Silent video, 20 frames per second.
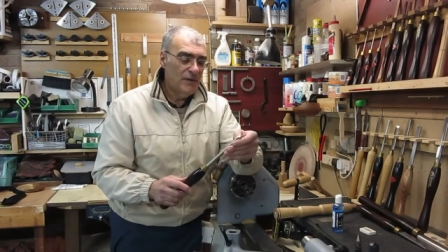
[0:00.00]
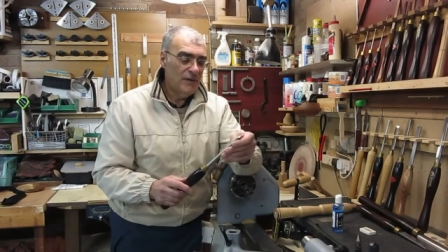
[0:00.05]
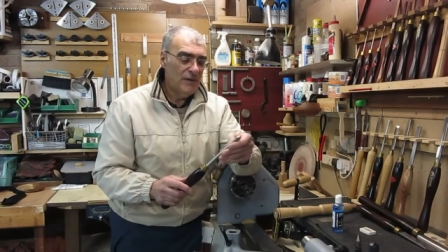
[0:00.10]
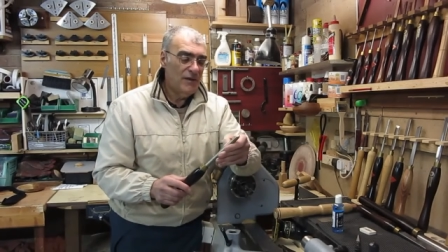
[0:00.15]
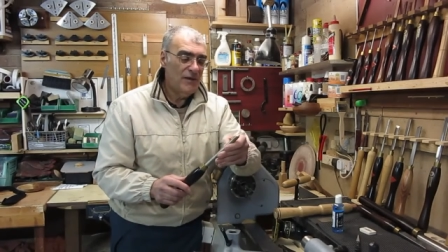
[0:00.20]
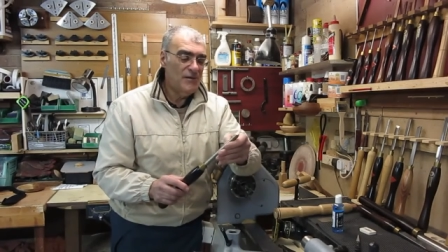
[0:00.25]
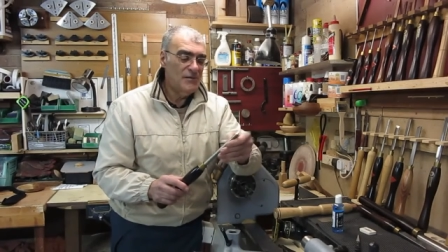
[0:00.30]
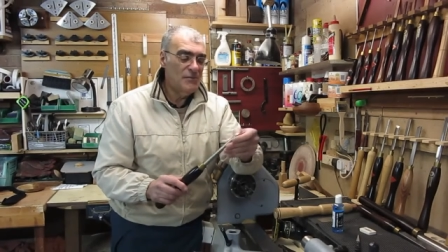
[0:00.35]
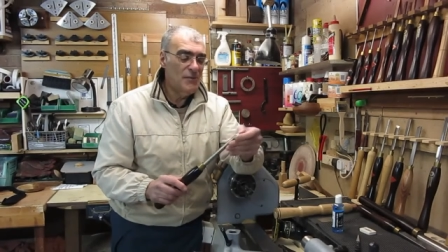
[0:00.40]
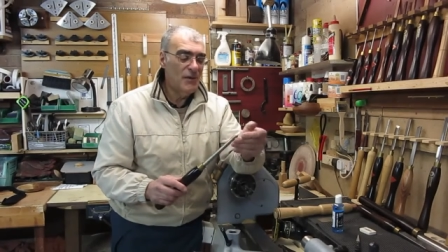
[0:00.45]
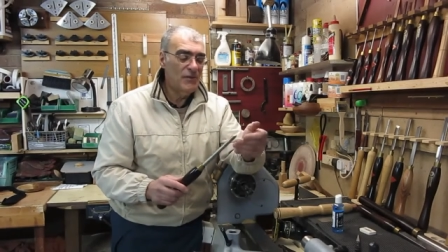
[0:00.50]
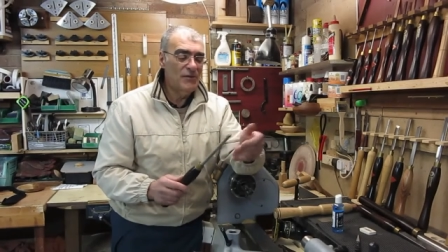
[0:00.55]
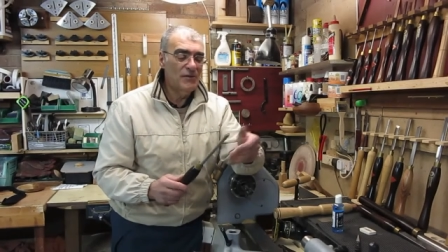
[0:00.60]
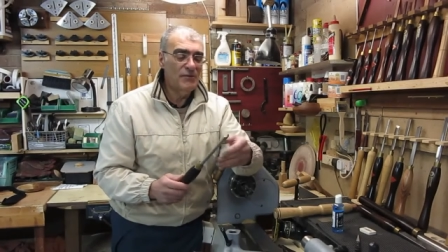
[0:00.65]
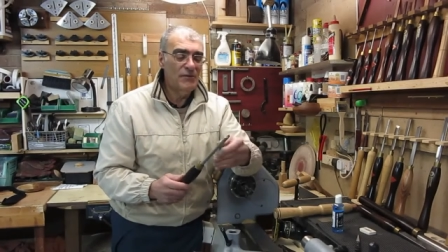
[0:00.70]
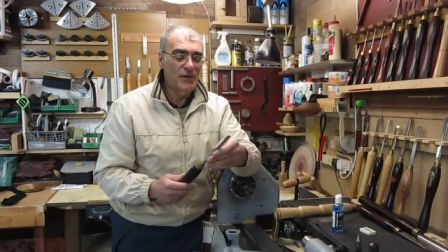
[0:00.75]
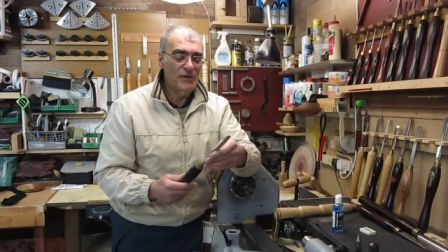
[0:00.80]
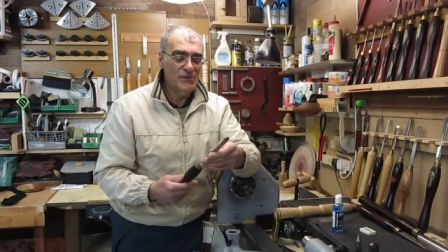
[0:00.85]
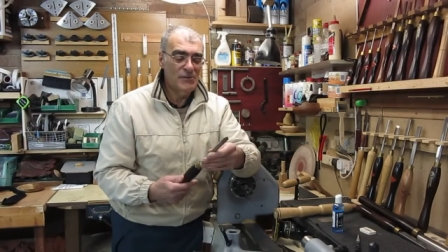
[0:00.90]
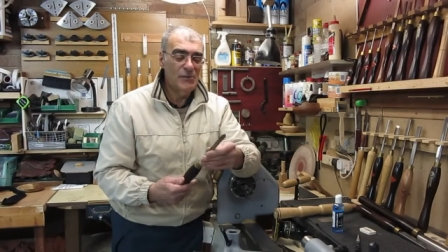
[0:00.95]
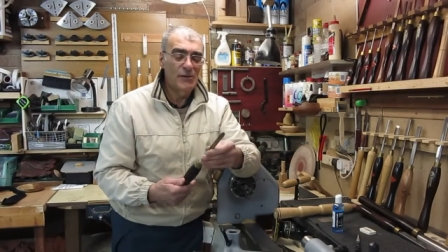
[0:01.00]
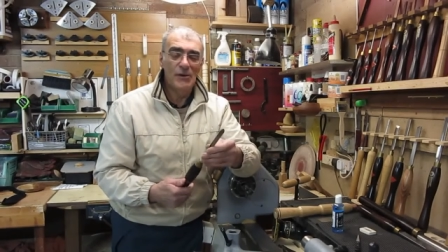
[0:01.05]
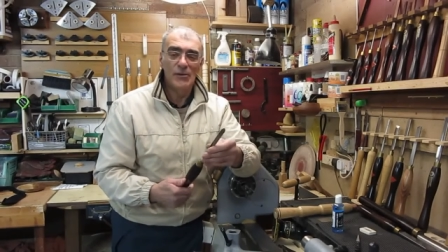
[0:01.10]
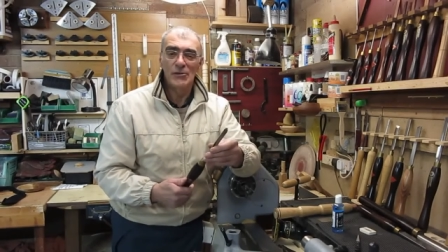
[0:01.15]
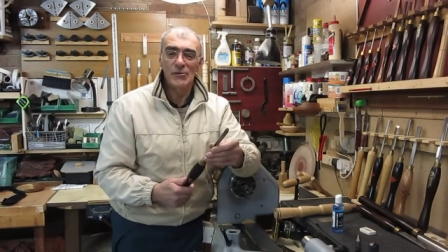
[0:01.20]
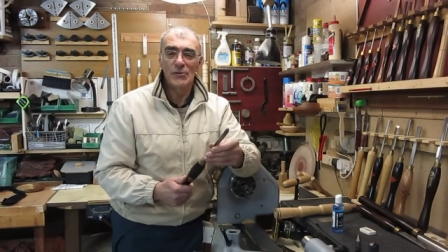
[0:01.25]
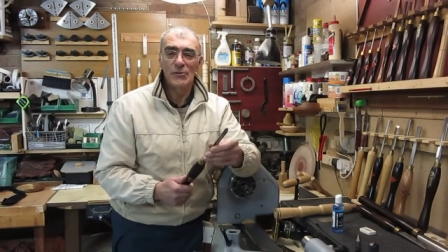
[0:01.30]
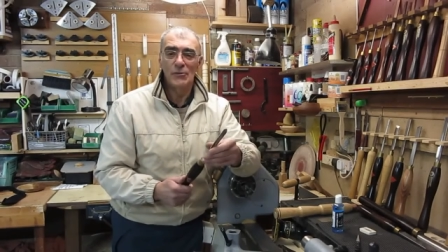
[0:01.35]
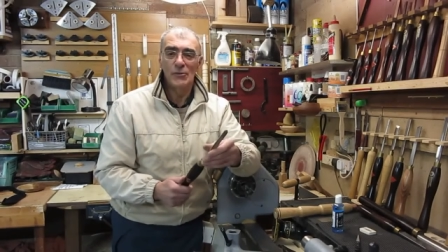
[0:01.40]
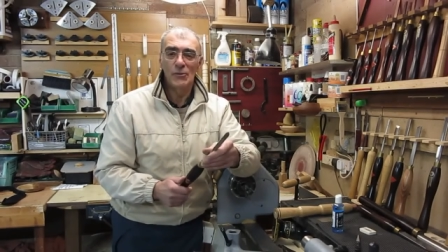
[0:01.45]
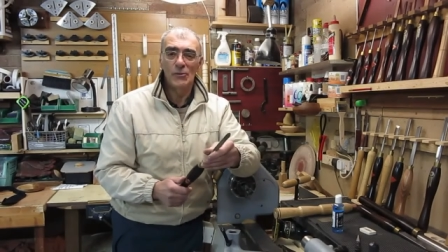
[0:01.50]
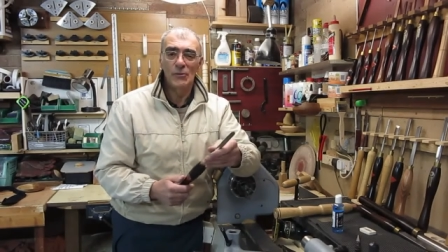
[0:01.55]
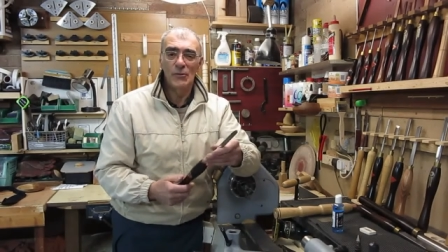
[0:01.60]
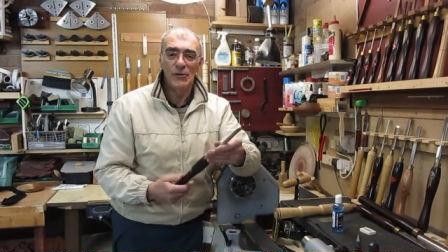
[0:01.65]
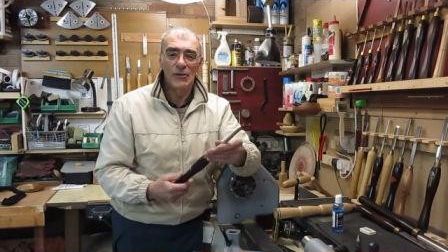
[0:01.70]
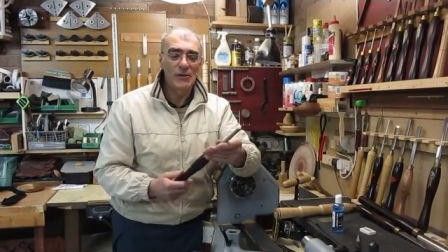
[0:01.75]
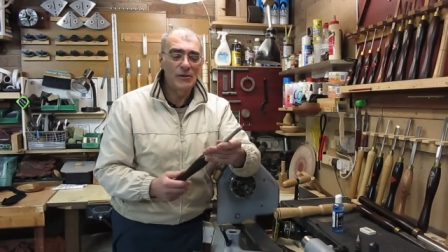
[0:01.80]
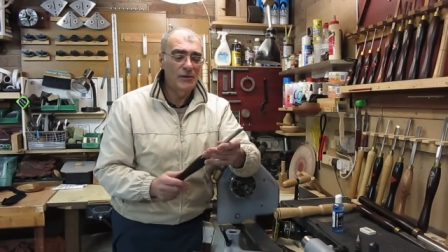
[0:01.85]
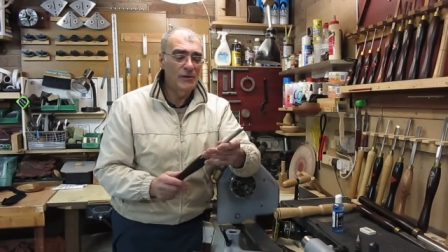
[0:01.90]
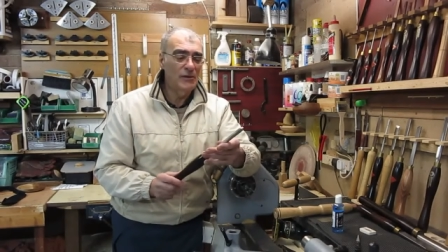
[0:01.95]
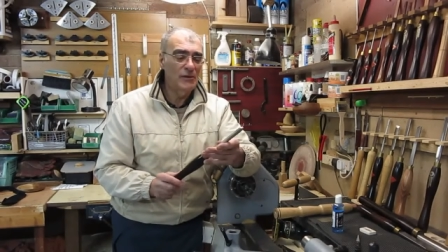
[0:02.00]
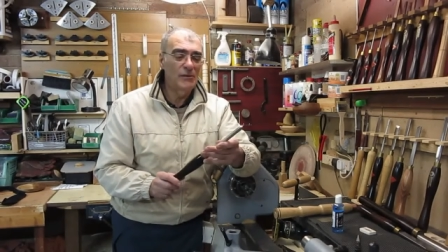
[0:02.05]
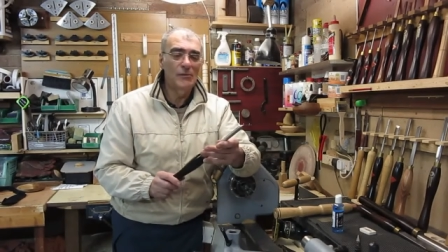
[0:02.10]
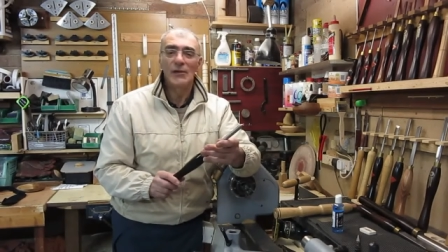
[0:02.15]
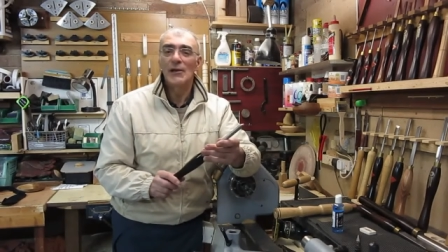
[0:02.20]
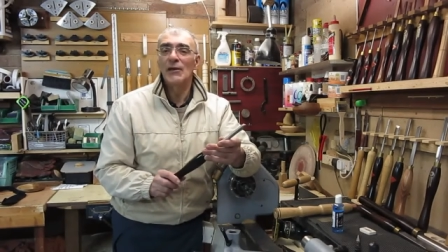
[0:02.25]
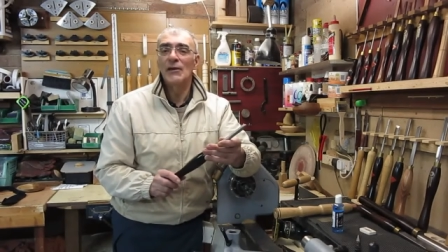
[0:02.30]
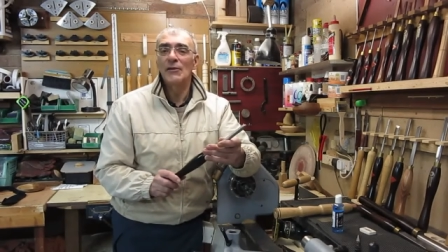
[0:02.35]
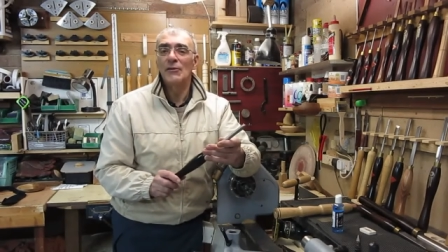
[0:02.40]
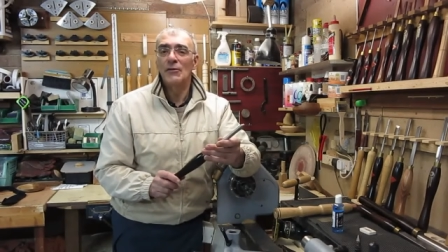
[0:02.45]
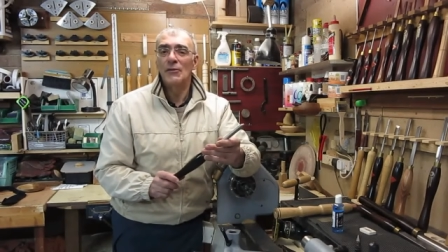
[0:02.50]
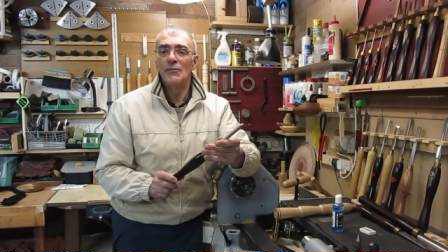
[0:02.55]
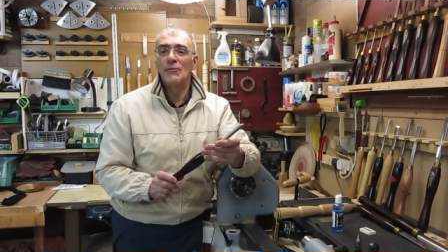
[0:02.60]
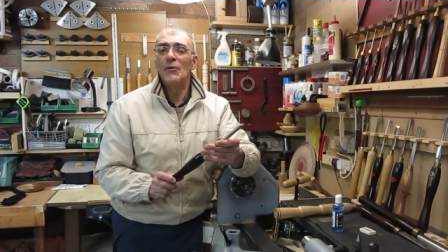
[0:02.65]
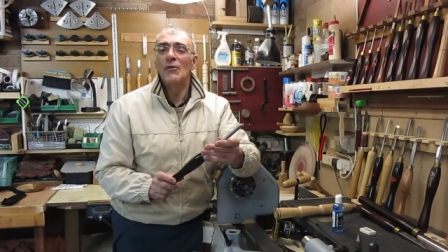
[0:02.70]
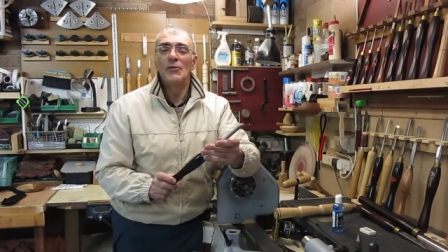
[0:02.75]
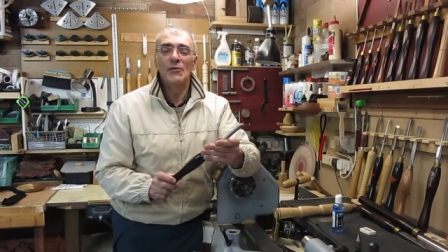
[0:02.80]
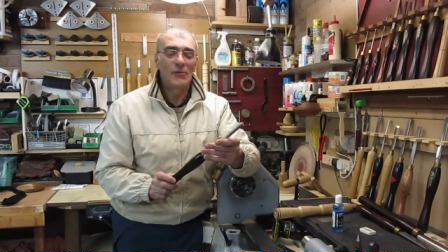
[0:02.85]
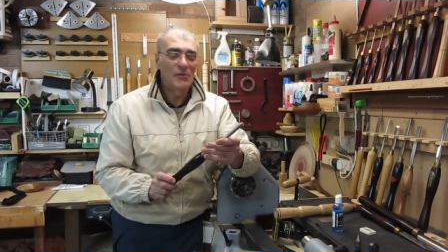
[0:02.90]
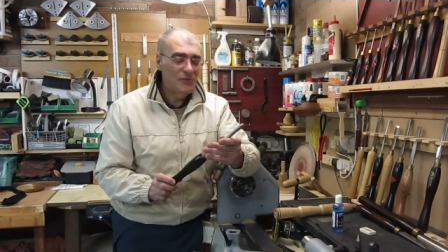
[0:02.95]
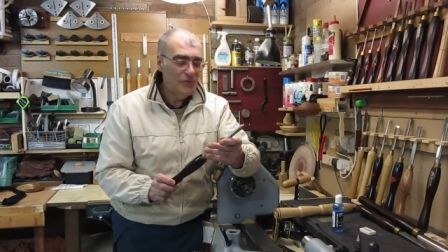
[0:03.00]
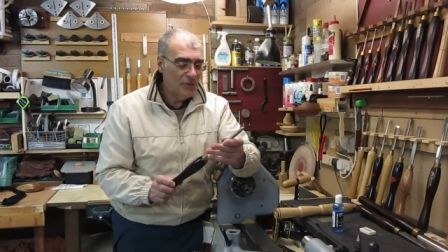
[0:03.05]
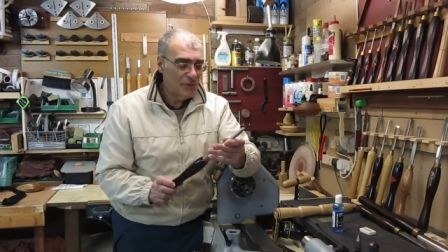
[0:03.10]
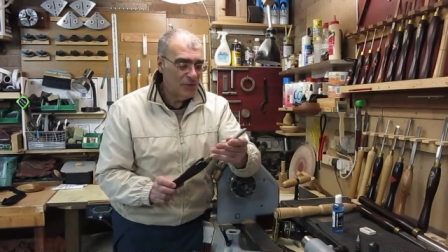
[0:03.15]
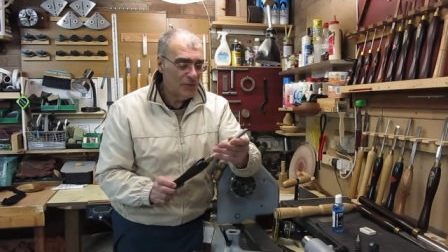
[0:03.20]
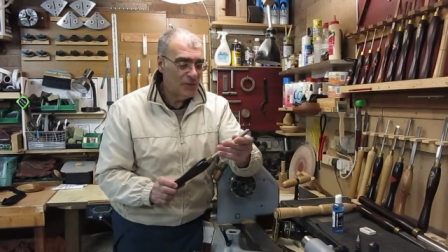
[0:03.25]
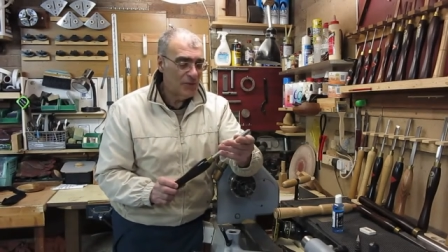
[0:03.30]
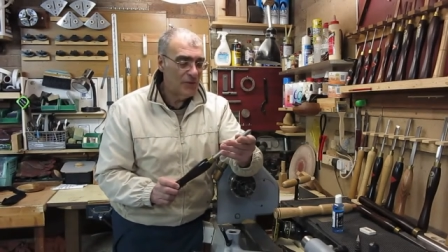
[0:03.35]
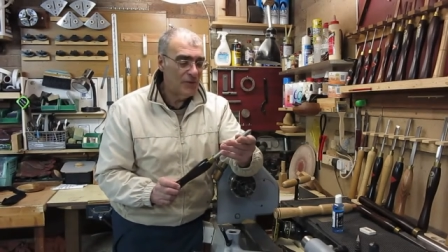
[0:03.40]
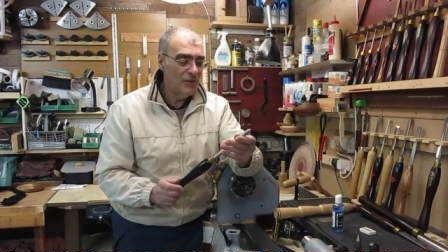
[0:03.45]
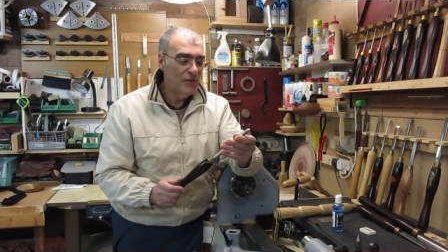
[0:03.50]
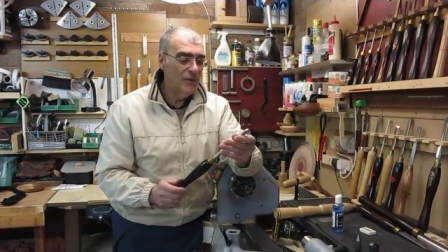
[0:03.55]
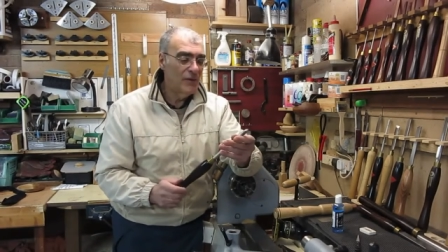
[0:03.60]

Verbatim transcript: his method of explanation will be a little clearer than mine, if you like.